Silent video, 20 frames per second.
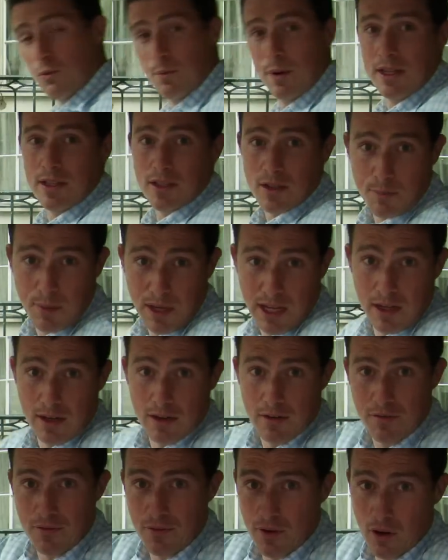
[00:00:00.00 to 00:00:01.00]
bins are big
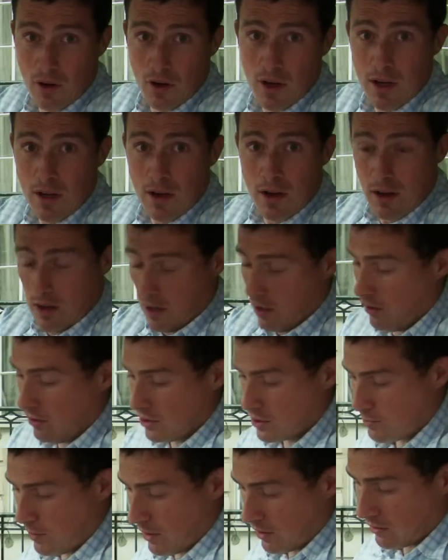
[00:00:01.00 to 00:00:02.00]
enough for
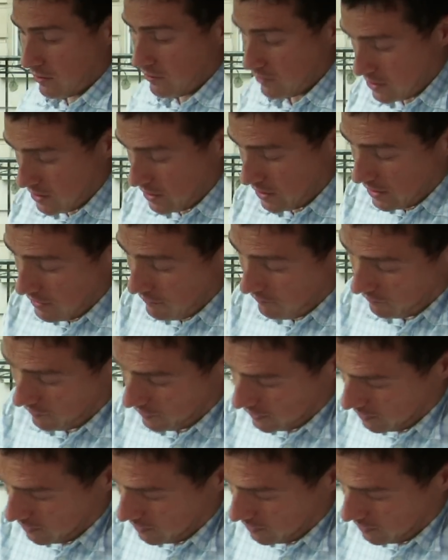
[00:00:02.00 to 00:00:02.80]
large bottles, and you can even fit